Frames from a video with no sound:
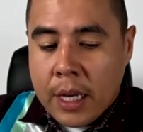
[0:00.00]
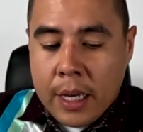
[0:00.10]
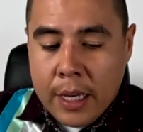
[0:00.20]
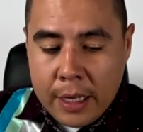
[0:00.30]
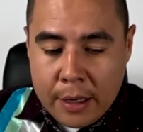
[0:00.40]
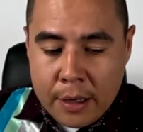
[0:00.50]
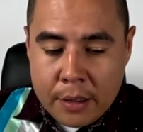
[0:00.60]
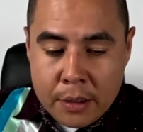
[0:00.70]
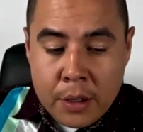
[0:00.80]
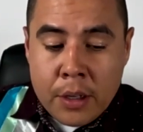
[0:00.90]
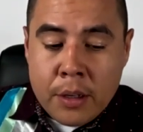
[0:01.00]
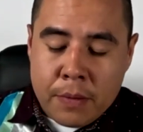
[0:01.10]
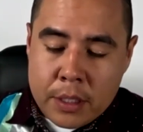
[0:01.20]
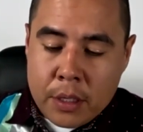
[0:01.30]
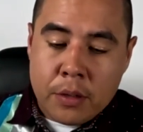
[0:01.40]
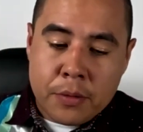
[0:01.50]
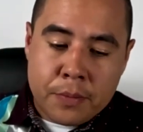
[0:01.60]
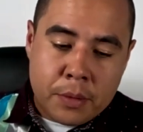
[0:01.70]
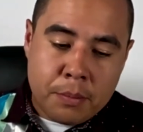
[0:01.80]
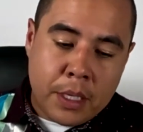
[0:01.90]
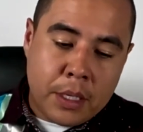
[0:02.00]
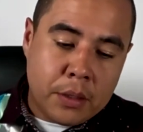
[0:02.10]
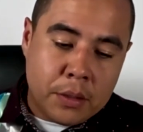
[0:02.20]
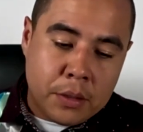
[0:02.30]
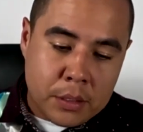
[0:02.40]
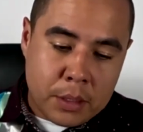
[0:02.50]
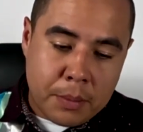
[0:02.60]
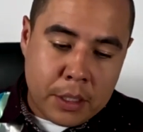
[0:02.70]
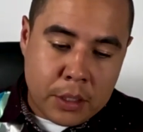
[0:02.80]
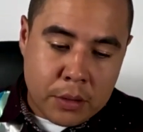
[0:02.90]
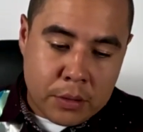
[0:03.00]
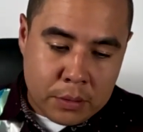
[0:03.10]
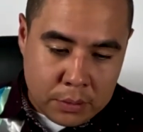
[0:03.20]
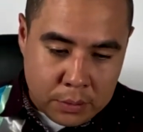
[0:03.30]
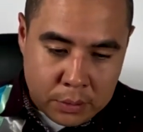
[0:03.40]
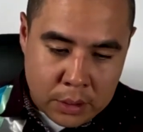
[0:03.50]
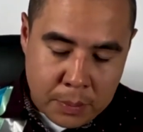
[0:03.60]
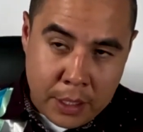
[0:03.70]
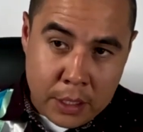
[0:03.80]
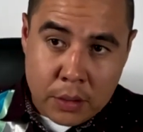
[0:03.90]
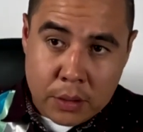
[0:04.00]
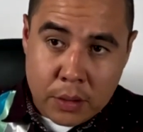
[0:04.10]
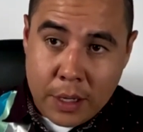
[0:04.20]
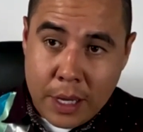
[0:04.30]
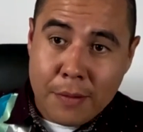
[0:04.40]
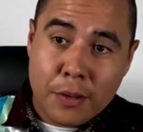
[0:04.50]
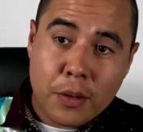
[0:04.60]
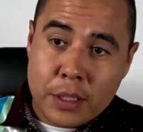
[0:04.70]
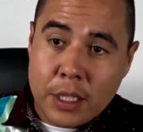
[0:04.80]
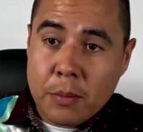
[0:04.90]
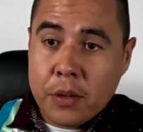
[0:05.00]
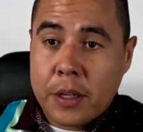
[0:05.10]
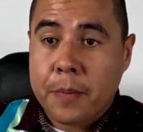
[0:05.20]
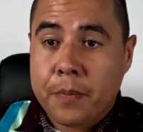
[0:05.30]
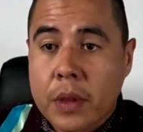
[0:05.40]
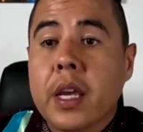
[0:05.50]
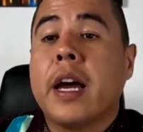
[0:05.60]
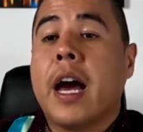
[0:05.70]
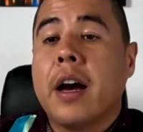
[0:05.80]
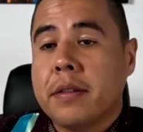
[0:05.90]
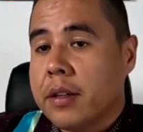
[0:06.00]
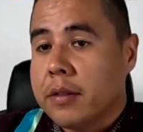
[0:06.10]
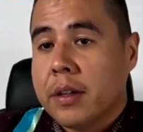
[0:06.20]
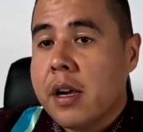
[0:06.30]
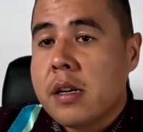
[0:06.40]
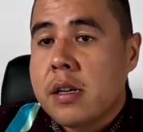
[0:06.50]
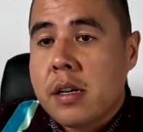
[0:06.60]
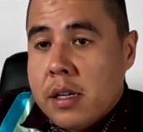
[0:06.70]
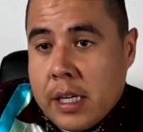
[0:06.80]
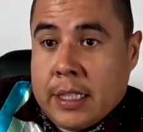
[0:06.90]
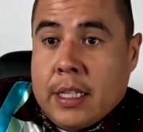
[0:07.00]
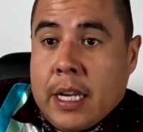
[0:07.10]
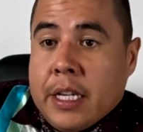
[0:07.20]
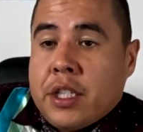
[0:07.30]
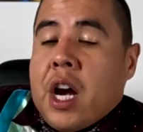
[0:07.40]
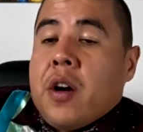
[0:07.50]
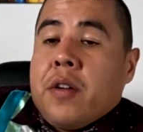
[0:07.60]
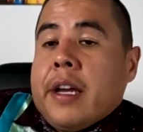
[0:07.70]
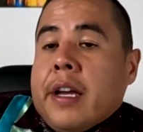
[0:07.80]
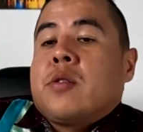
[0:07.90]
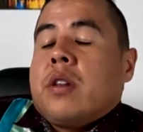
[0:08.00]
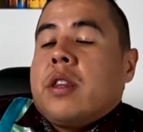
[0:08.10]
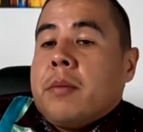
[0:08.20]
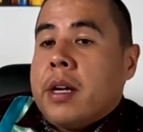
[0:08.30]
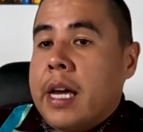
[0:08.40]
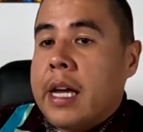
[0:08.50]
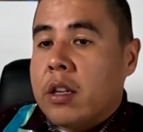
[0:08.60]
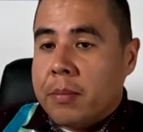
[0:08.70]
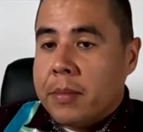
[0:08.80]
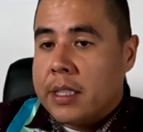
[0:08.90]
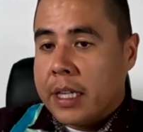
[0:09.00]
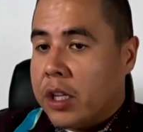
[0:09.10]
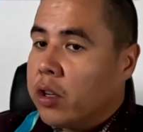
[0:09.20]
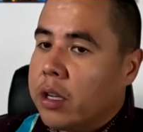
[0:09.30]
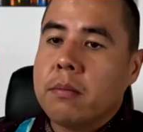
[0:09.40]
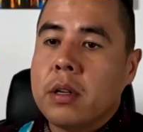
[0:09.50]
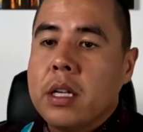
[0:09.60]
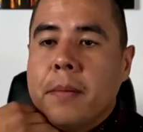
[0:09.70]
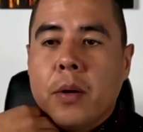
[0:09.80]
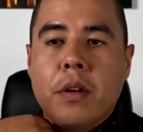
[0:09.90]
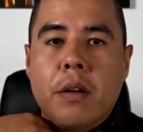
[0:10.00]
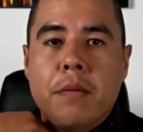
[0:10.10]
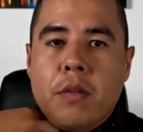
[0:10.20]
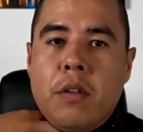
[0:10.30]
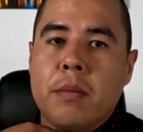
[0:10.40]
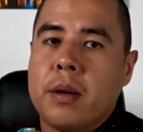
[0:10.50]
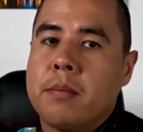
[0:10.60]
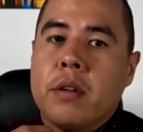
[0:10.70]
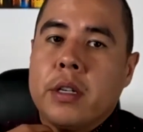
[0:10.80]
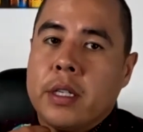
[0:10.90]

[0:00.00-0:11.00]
And then physical, mental, spiritual. So I have to go to ceremony. I have to. It's like showering. It's one thing my dad taught me. He's like, you can believe in whatever you want, my boy.